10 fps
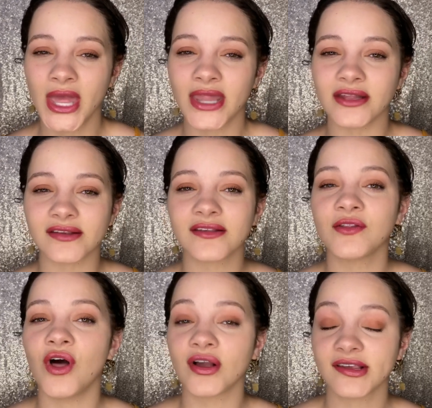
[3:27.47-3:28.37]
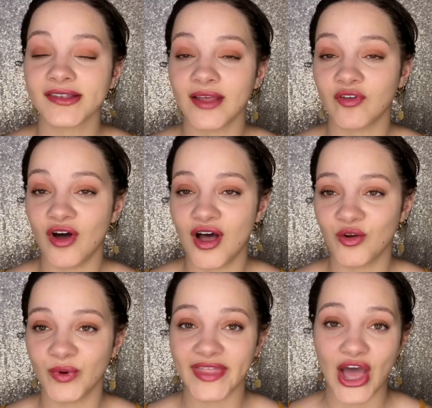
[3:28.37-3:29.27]
this is the longest I've gone
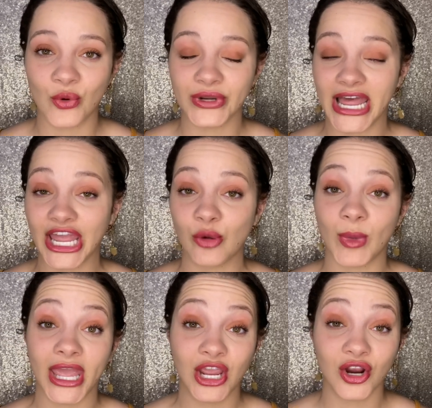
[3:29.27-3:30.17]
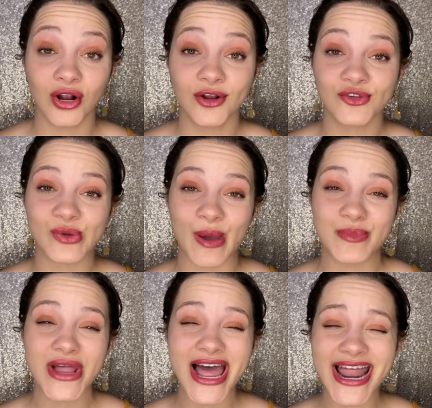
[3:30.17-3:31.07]
without dyeing my hair. So I'm
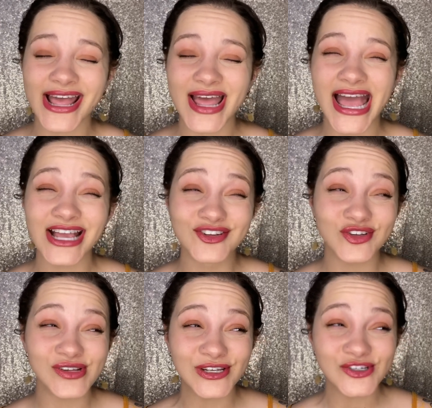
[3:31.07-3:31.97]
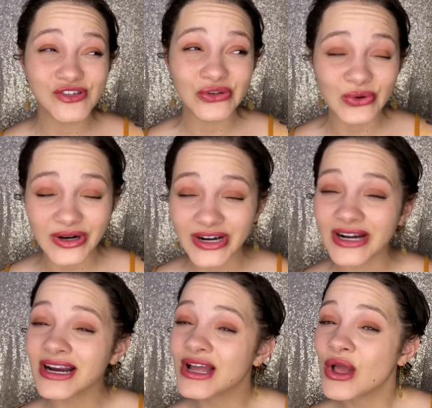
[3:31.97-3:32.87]
not actually sure
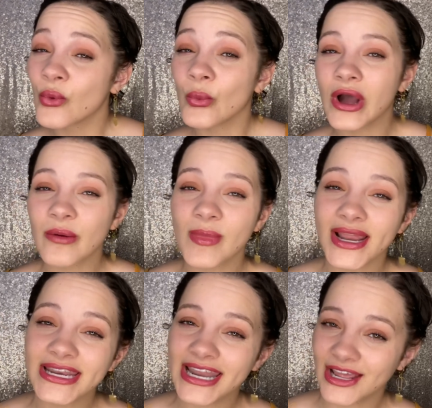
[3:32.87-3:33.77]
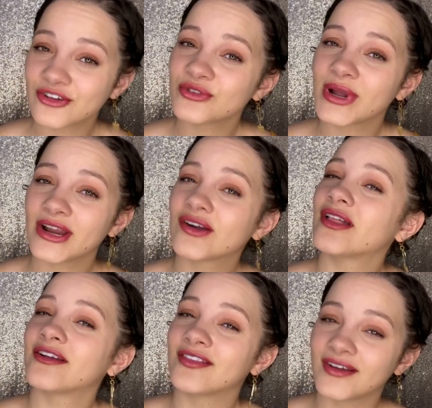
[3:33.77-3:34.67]
what my natural hair
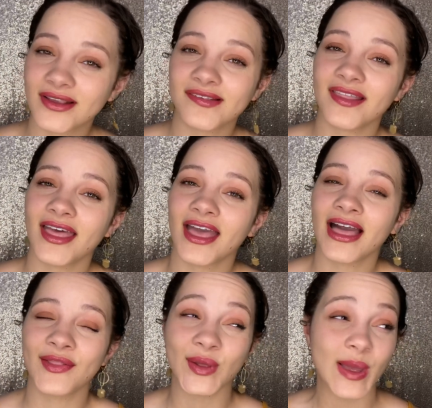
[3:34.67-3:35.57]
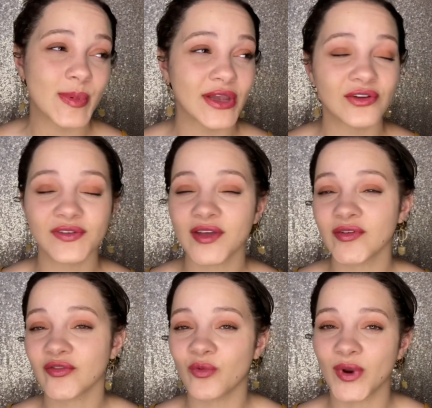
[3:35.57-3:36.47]
color looks like. I look at pictures of it
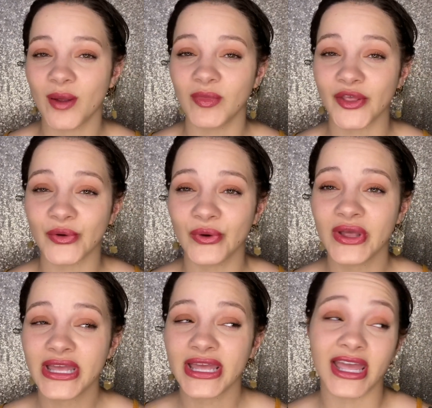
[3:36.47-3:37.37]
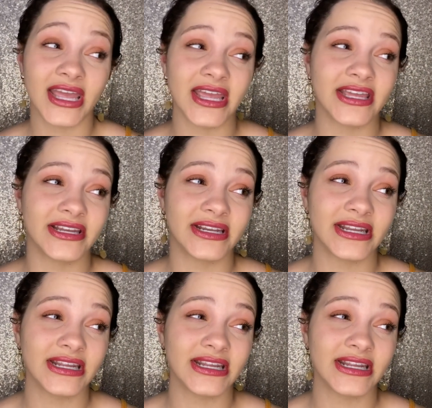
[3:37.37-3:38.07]
from when I'm little and